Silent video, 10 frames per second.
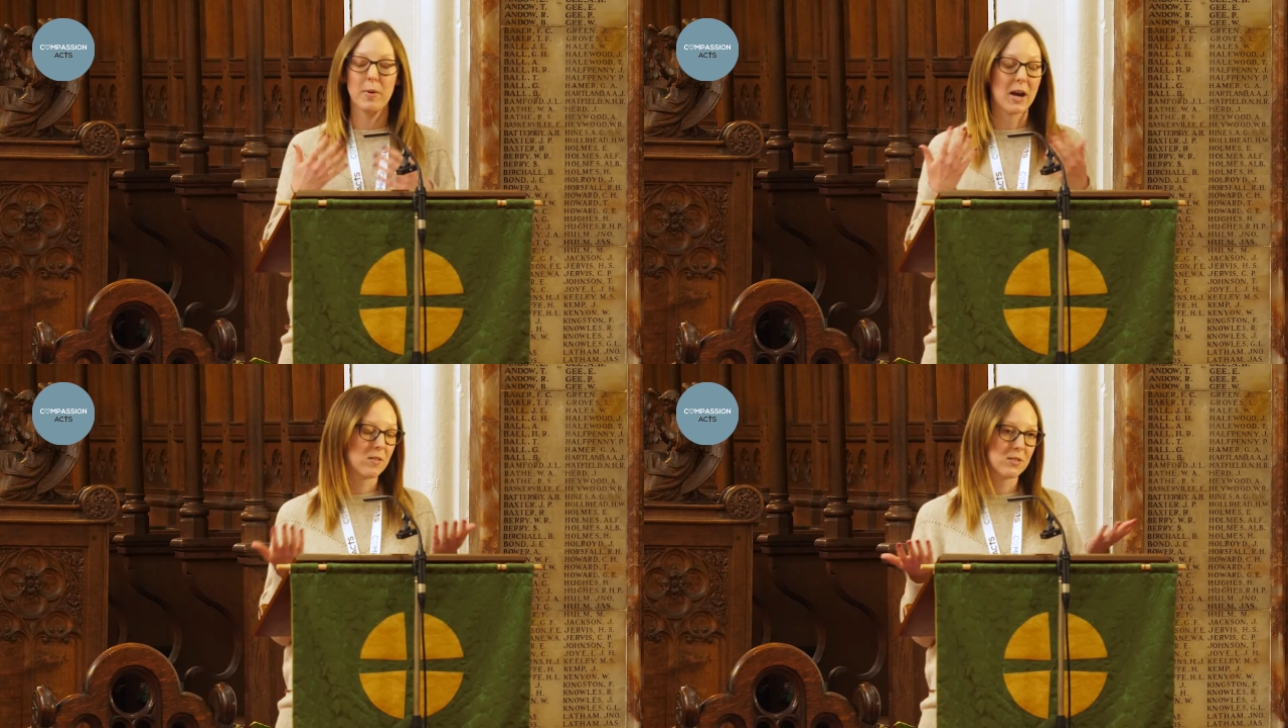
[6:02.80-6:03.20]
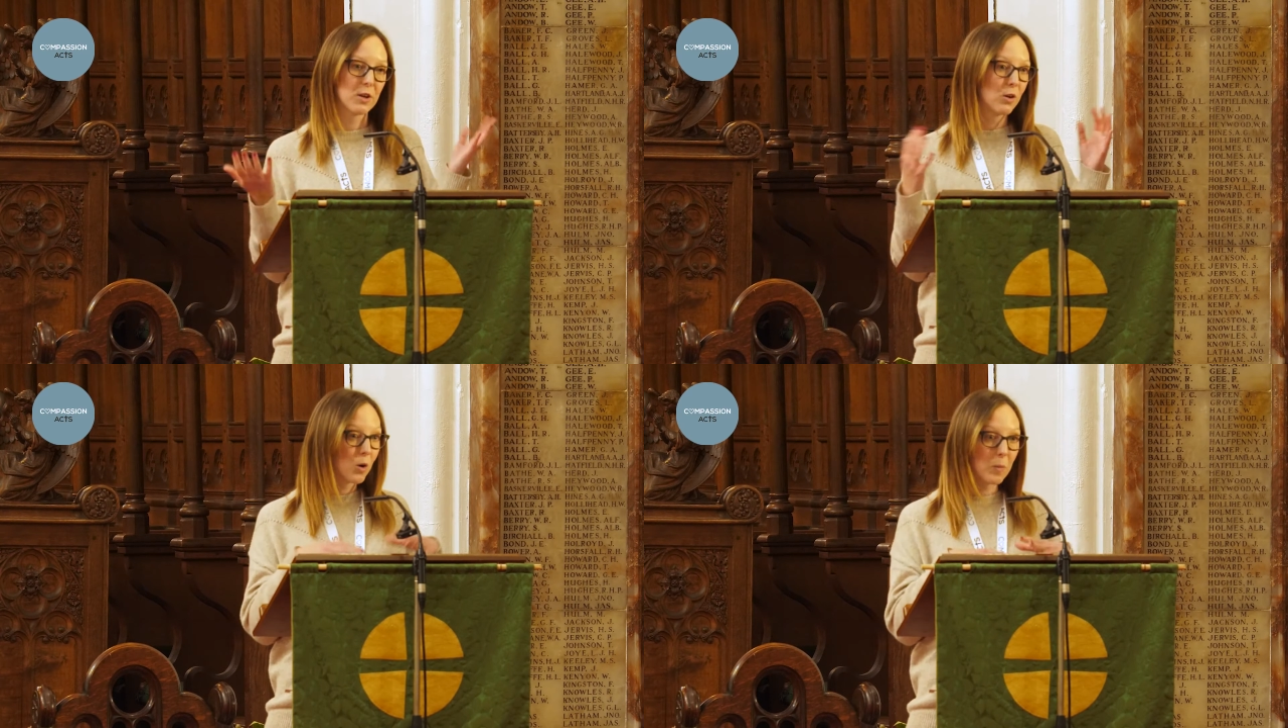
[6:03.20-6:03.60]
parents
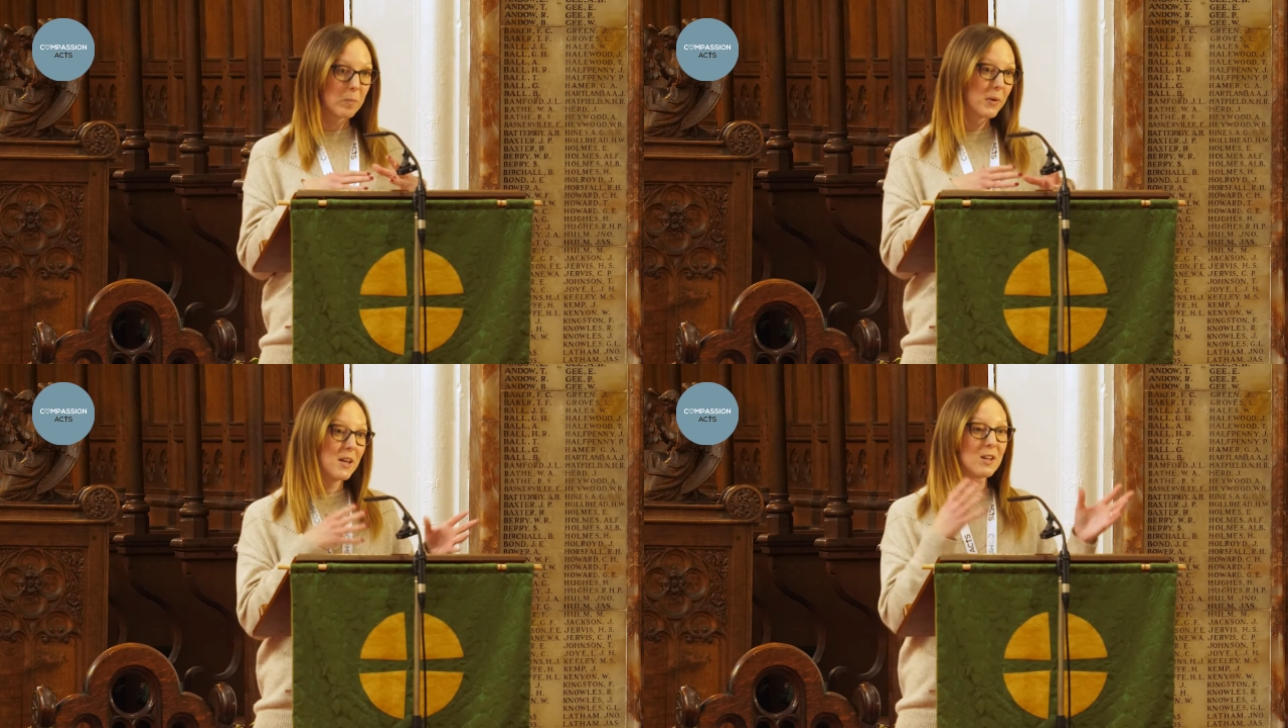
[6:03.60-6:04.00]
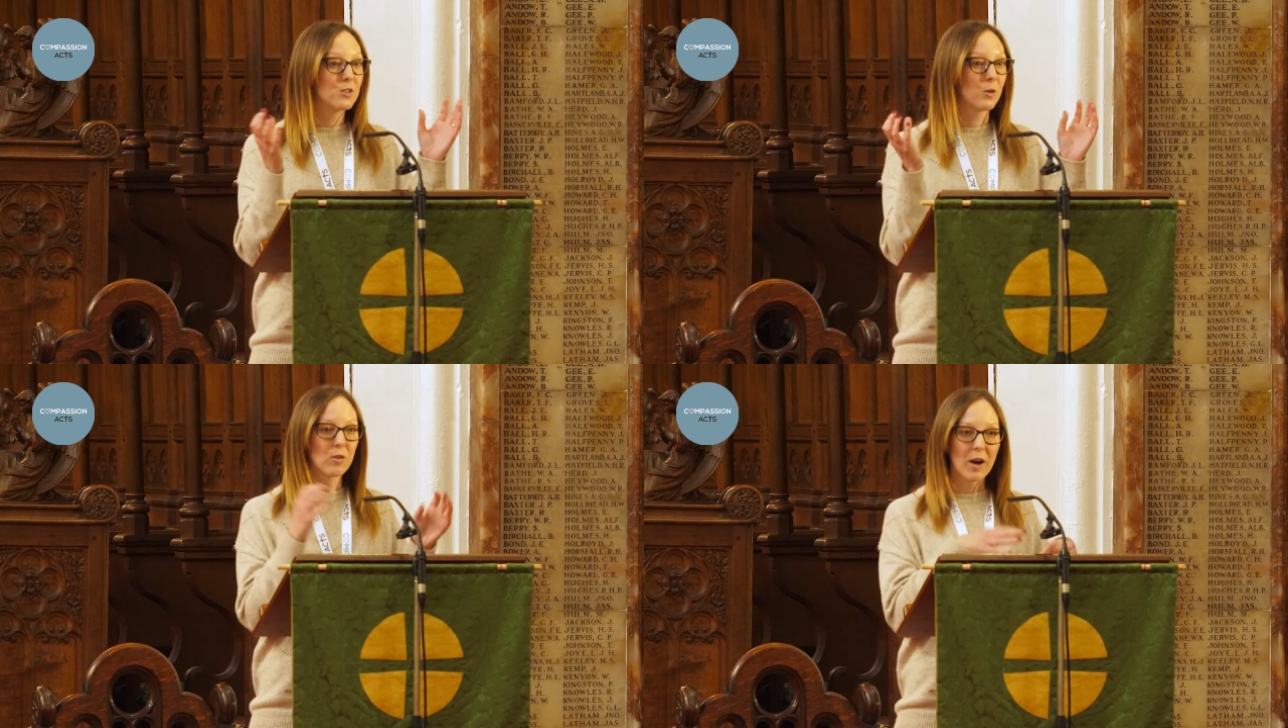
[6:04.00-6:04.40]
can come,
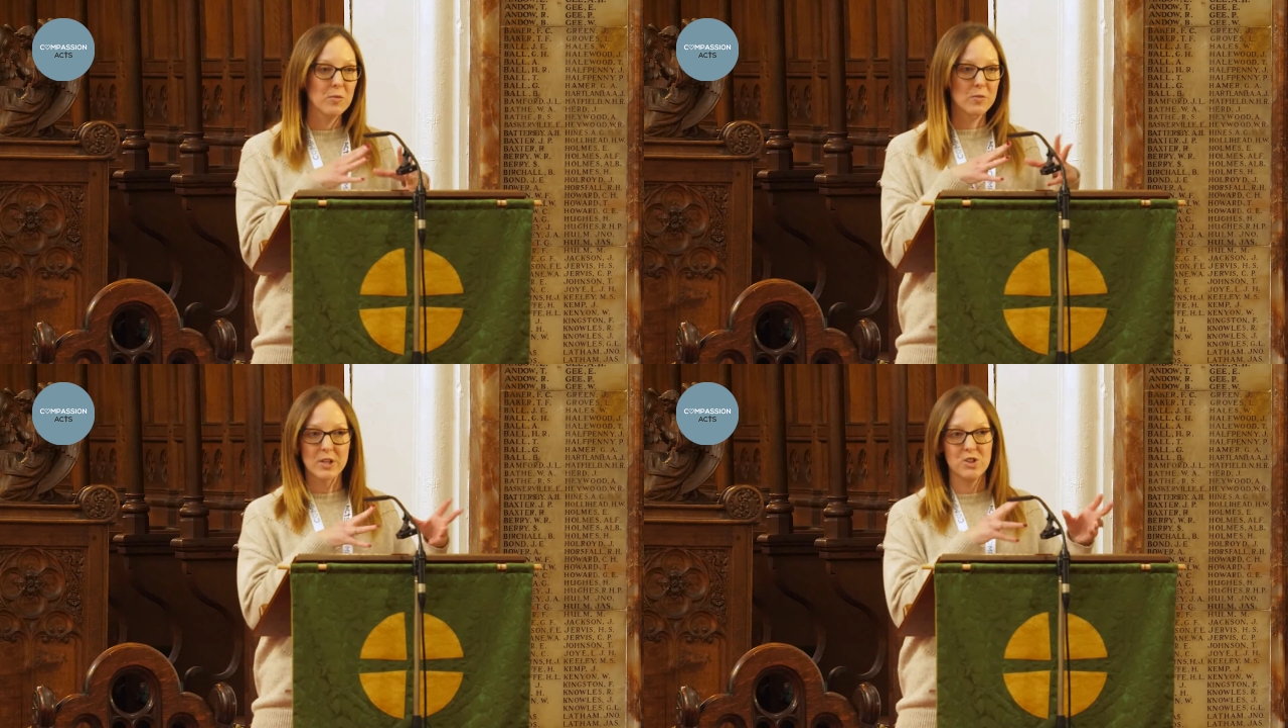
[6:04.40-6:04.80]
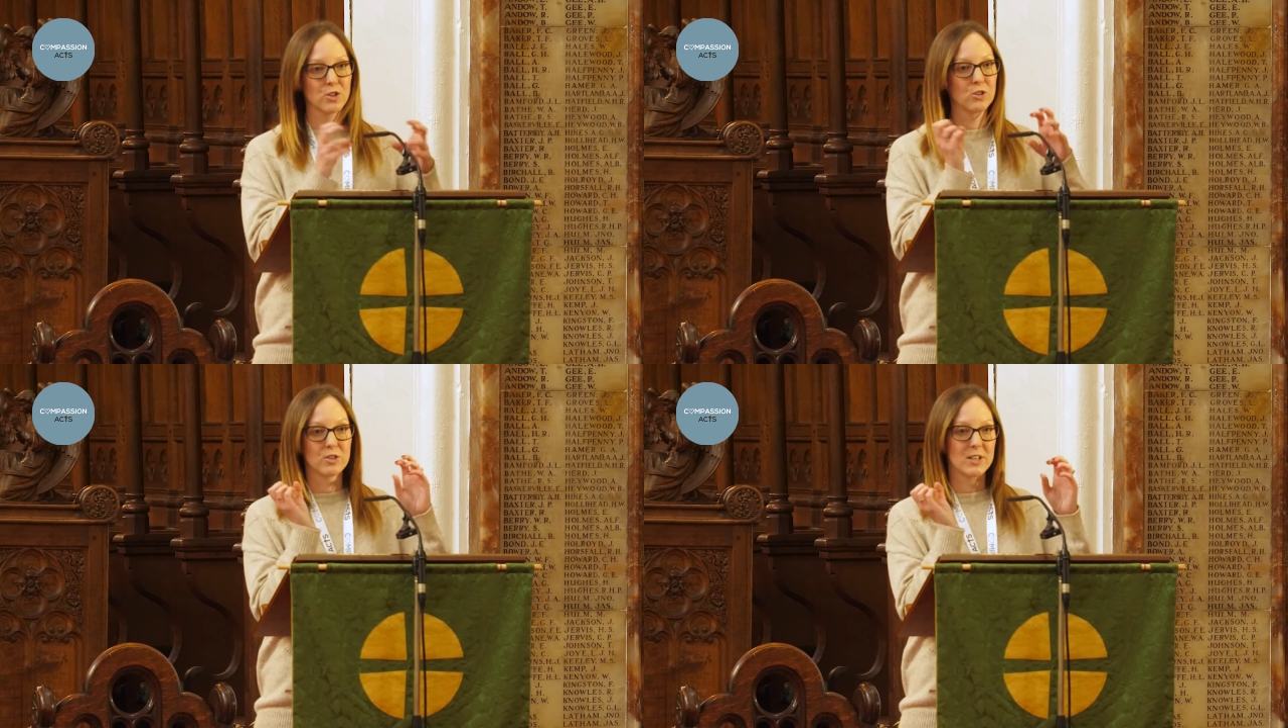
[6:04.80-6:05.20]
do a craft with their
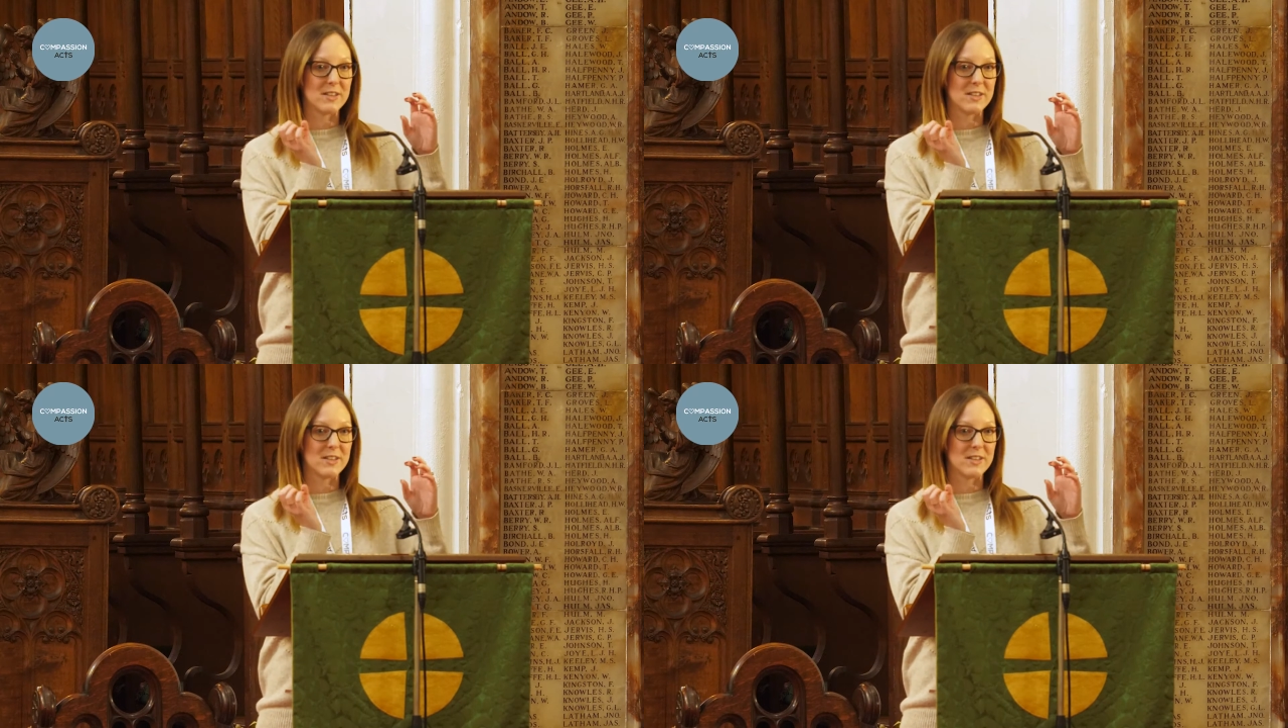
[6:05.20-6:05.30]
children,